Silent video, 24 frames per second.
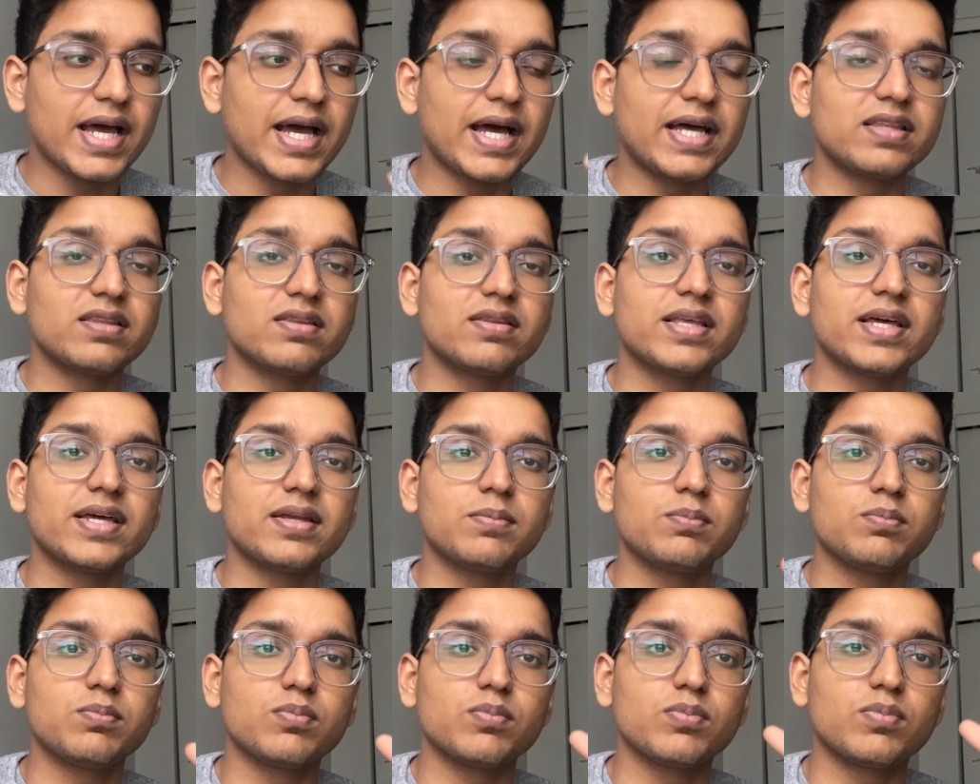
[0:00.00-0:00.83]
and
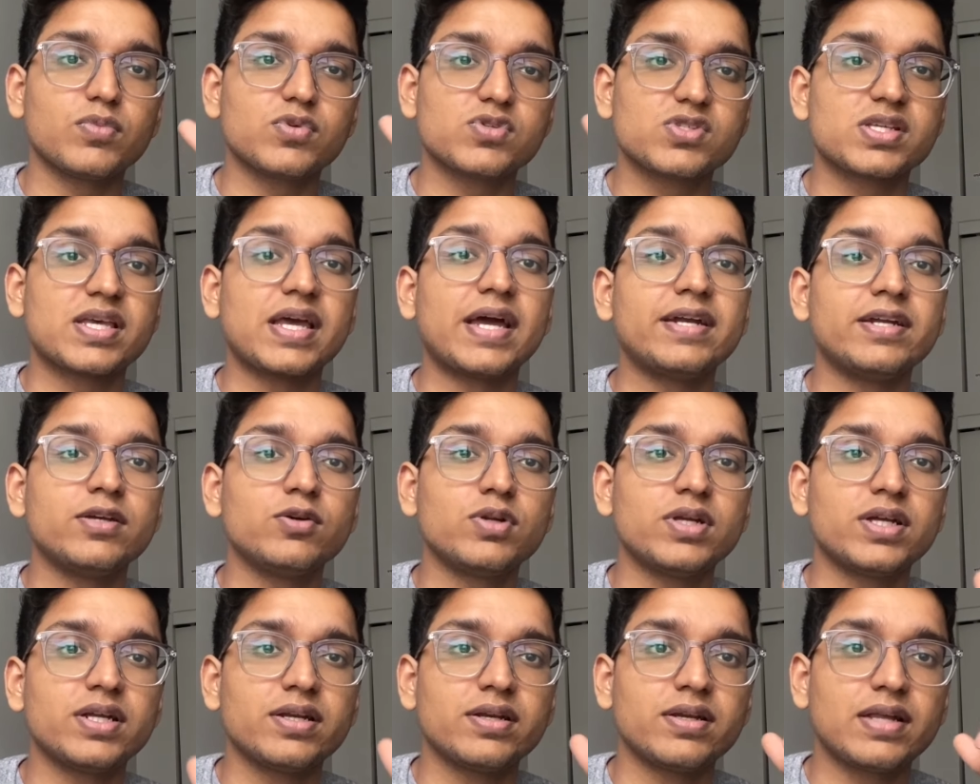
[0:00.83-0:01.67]
then
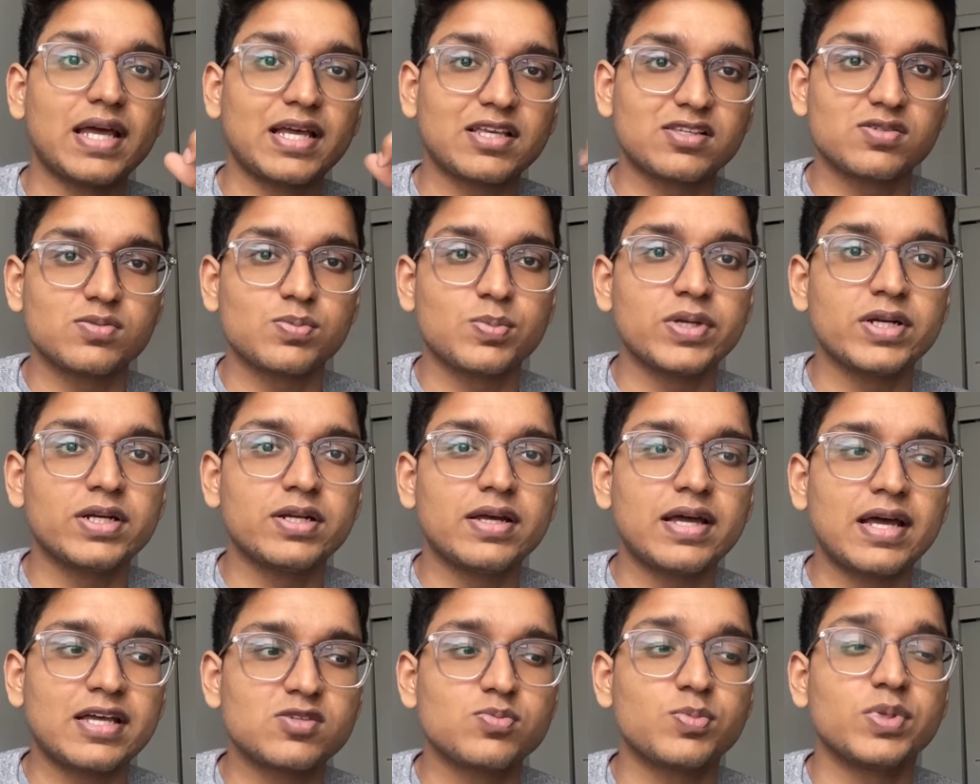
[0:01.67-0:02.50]
schedule an
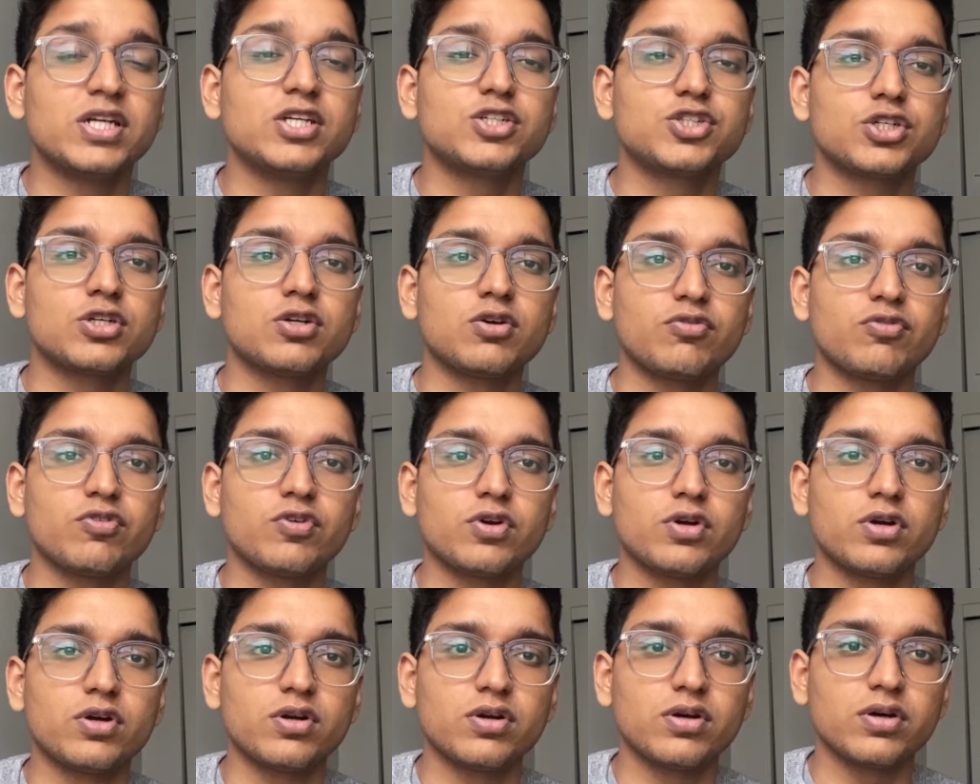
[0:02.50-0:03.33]
expedition of
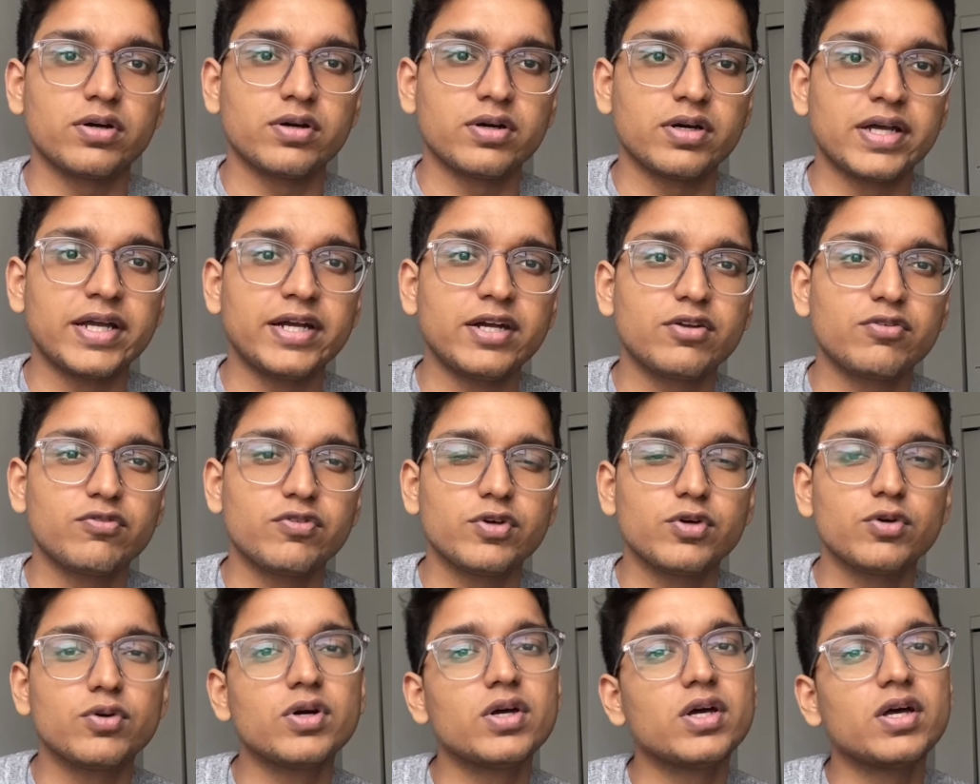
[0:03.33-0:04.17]
your
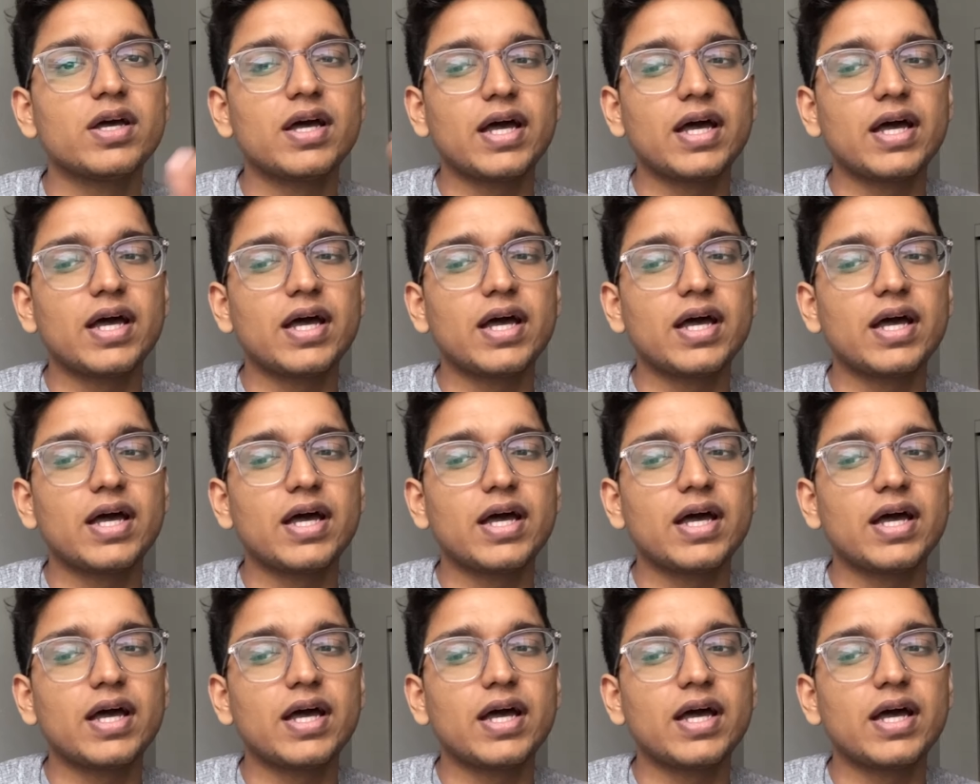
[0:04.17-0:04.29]
interview,